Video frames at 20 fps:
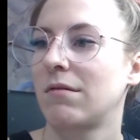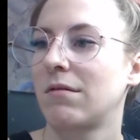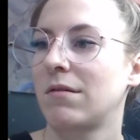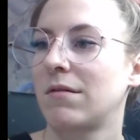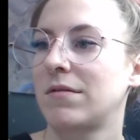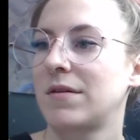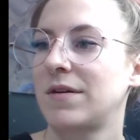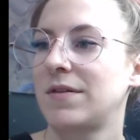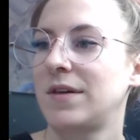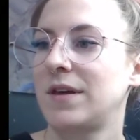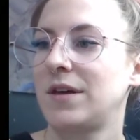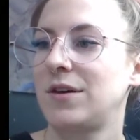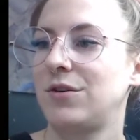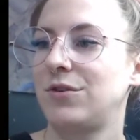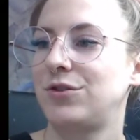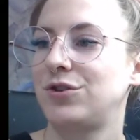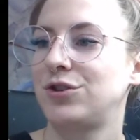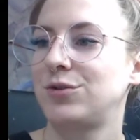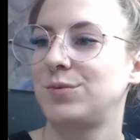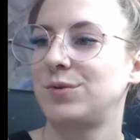So I think
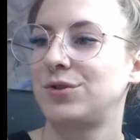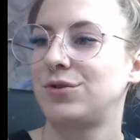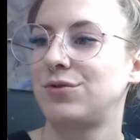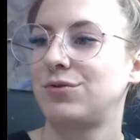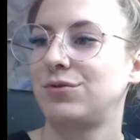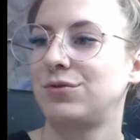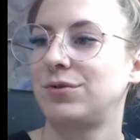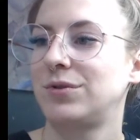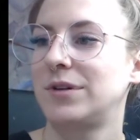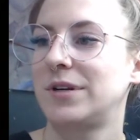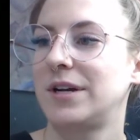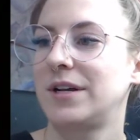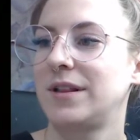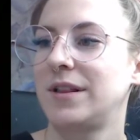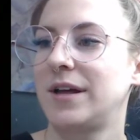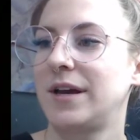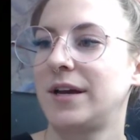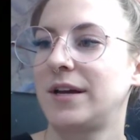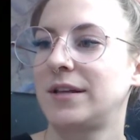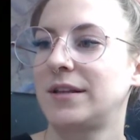YouTube's cool and I
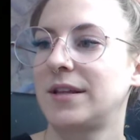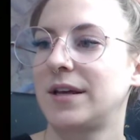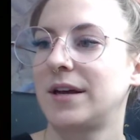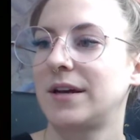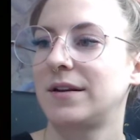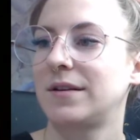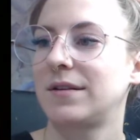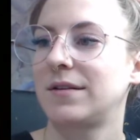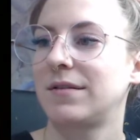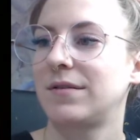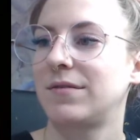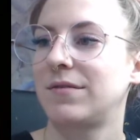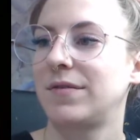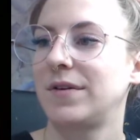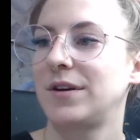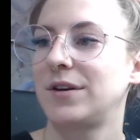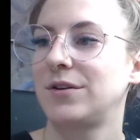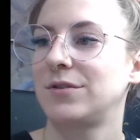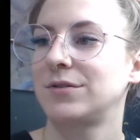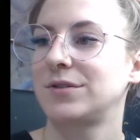like that
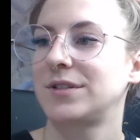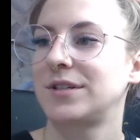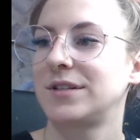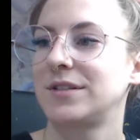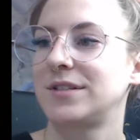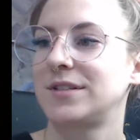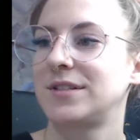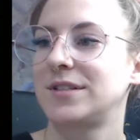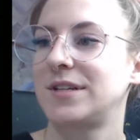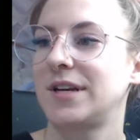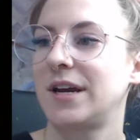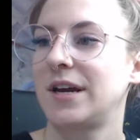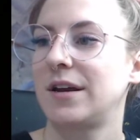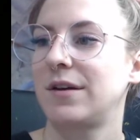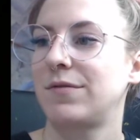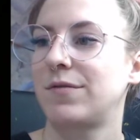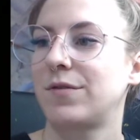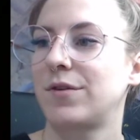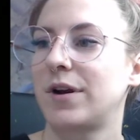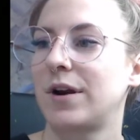videos can stay
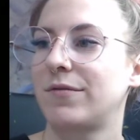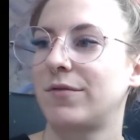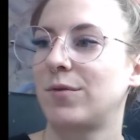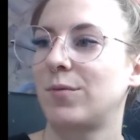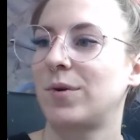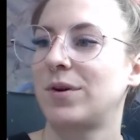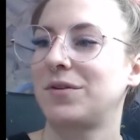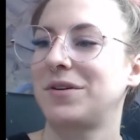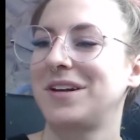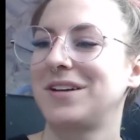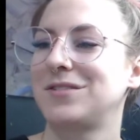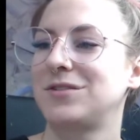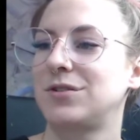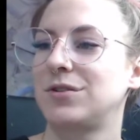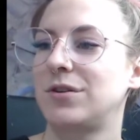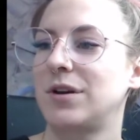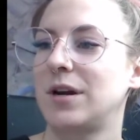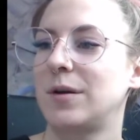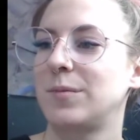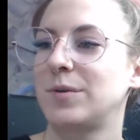forever. While
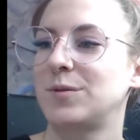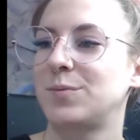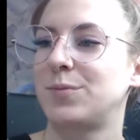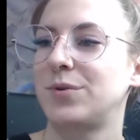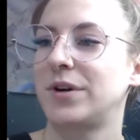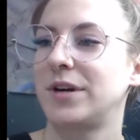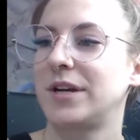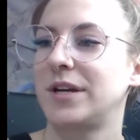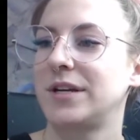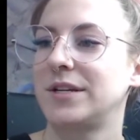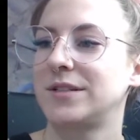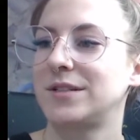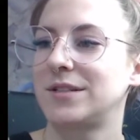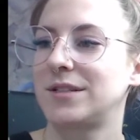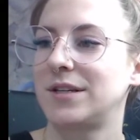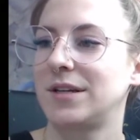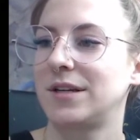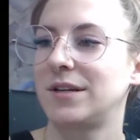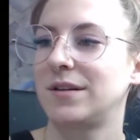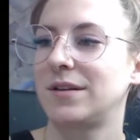Instagram is pretty
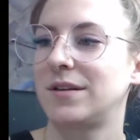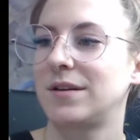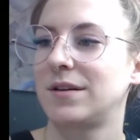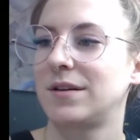instant.